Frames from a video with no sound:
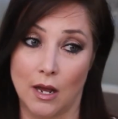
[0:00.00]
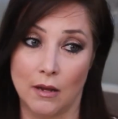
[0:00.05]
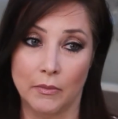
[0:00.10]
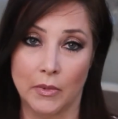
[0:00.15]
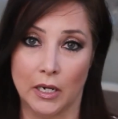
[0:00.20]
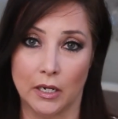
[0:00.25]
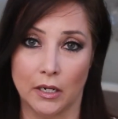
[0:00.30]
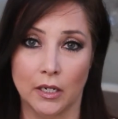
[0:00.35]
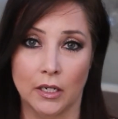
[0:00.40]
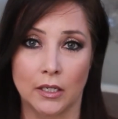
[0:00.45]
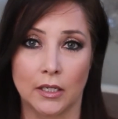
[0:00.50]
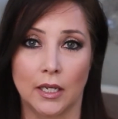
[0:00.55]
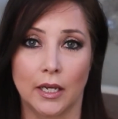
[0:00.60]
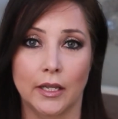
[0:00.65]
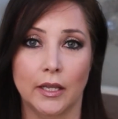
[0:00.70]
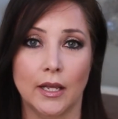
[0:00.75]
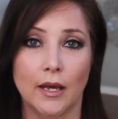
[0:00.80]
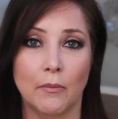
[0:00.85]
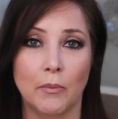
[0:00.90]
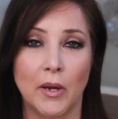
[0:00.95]
I'm not going to
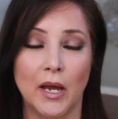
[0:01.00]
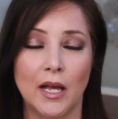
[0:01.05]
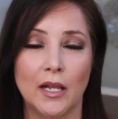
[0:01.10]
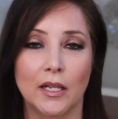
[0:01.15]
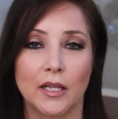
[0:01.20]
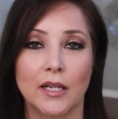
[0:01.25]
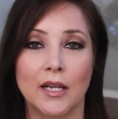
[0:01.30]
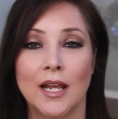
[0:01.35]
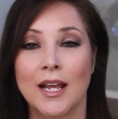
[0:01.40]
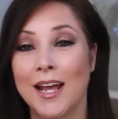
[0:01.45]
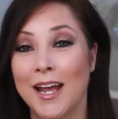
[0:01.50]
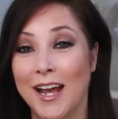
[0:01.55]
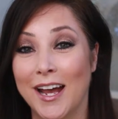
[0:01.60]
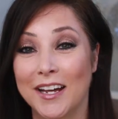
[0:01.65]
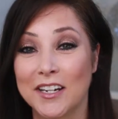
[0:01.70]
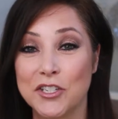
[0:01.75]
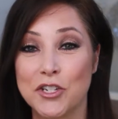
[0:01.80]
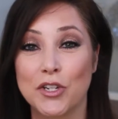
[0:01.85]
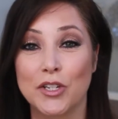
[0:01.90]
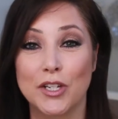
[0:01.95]
like that palette.
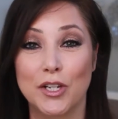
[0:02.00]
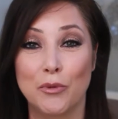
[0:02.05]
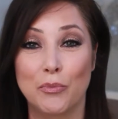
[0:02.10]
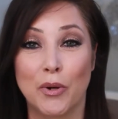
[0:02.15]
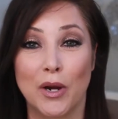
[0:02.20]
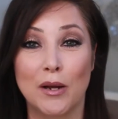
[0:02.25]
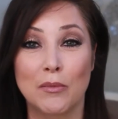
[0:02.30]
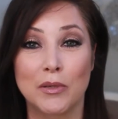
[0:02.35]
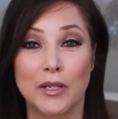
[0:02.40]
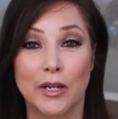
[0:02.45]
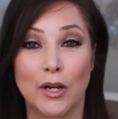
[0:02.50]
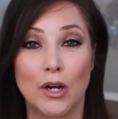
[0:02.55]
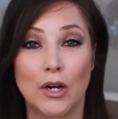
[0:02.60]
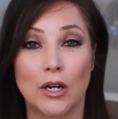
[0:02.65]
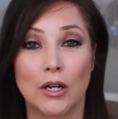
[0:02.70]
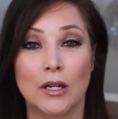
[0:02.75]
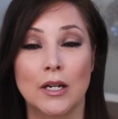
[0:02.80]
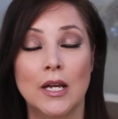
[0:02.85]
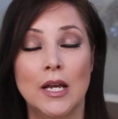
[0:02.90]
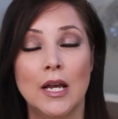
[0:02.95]
Actually, you probably
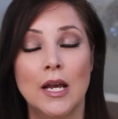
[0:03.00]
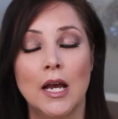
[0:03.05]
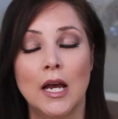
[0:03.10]
are.